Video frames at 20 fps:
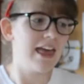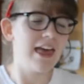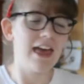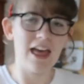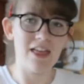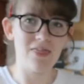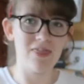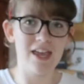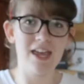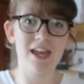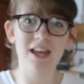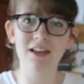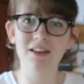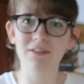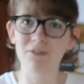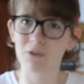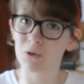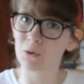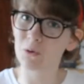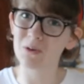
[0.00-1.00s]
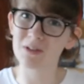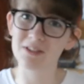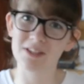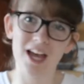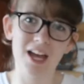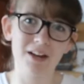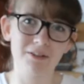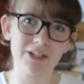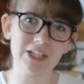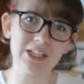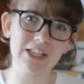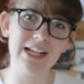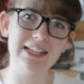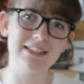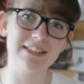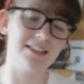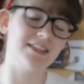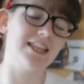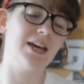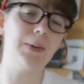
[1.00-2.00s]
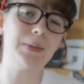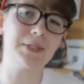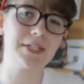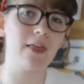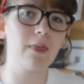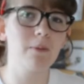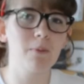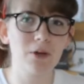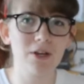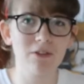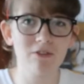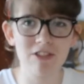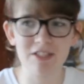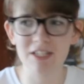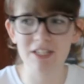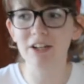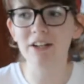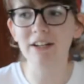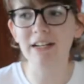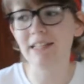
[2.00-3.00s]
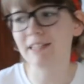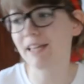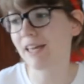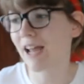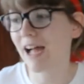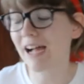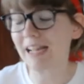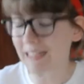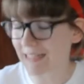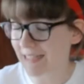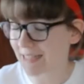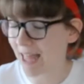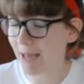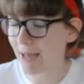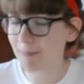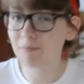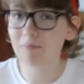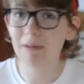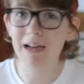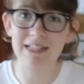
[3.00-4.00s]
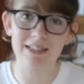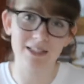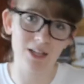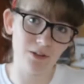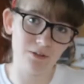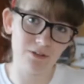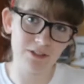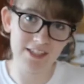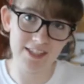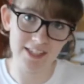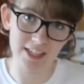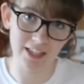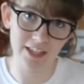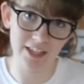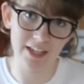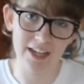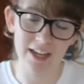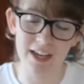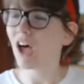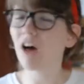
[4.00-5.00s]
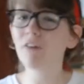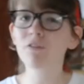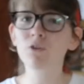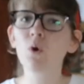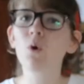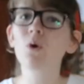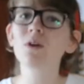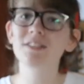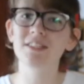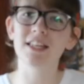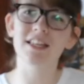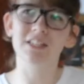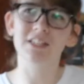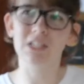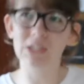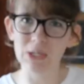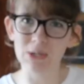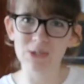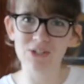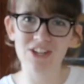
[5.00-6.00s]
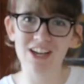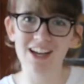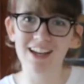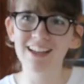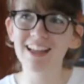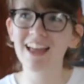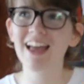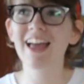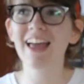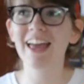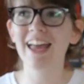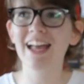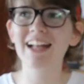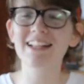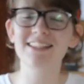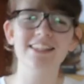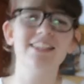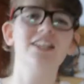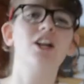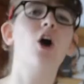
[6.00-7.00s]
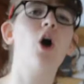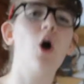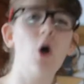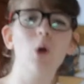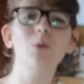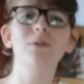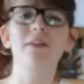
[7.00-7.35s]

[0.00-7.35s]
and then of course I realized that there was another book in the series and I slapped myself silly. Of course there's closure, it's in a whole